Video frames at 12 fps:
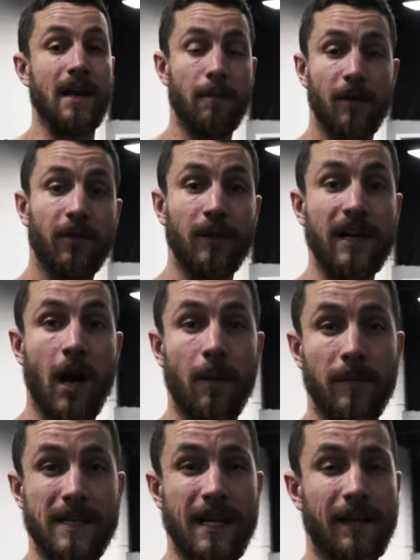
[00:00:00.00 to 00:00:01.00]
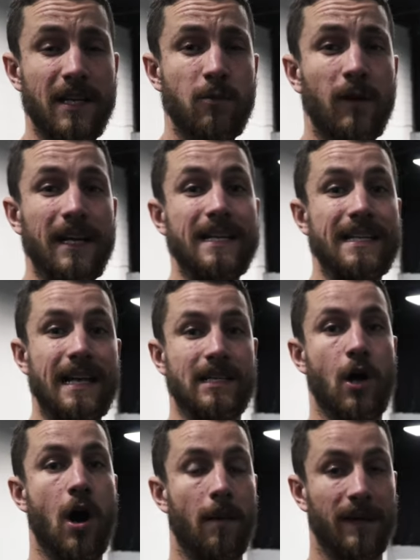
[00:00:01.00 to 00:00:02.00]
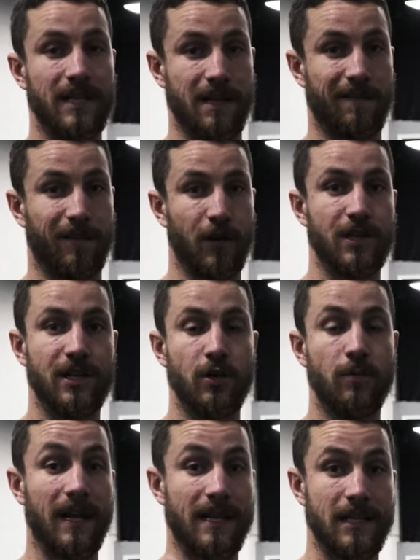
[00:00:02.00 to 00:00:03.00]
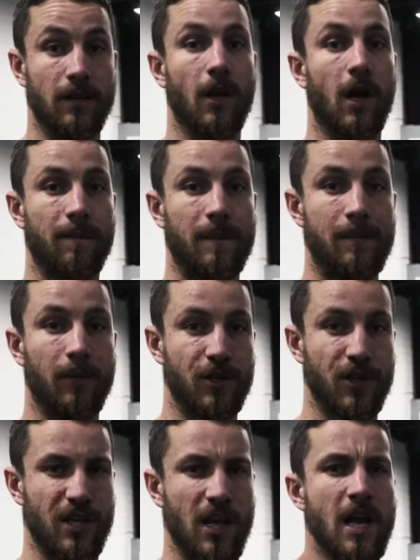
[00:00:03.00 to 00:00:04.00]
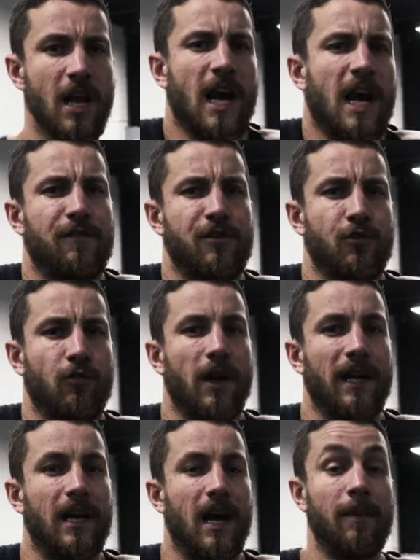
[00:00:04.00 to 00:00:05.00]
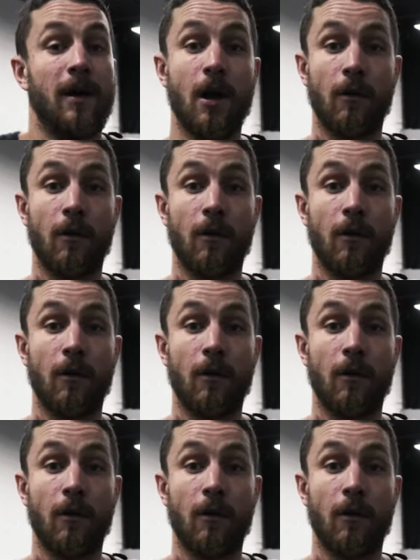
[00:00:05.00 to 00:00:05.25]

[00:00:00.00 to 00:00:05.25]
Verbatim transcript: number 3 common mistake, this one isn't as common as the first two, but I see a lot of people just kind of shrugging up.